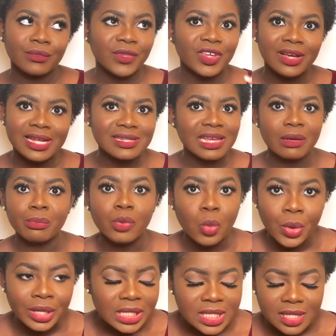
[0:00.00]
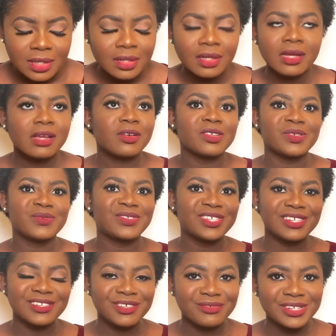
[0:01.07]
you guys get bored, because you've
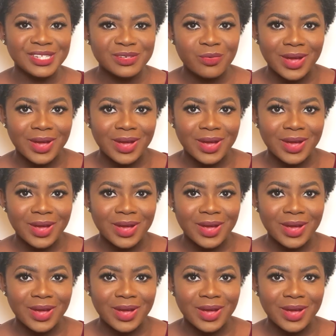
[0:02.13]
seen the reason